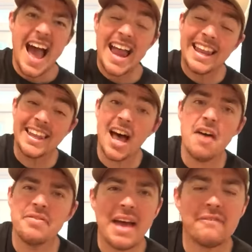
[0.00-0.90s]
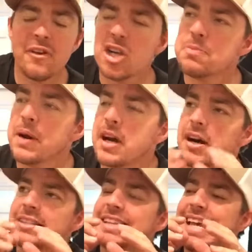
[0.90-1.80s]
I love that verse
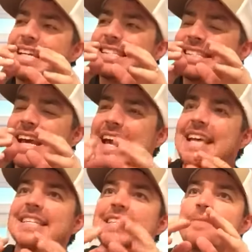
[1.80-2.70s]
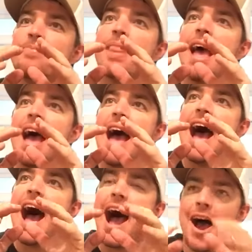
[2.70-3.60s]
because it says,
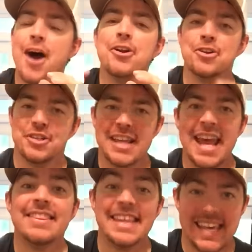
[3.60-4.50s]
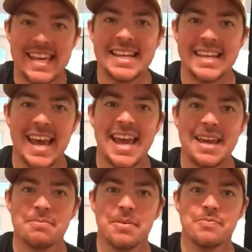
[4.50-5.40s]
I understand the end
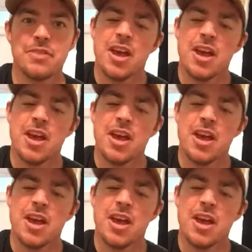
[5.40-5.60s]
game.